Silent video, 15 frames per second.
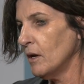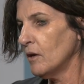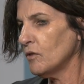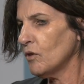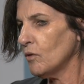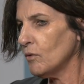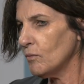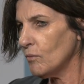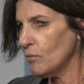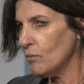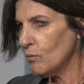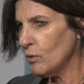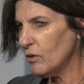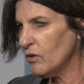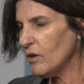So
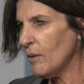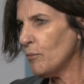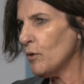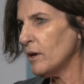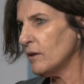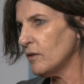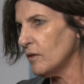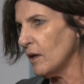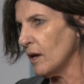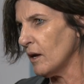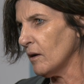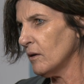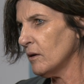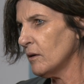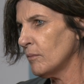we're some ways
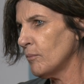there,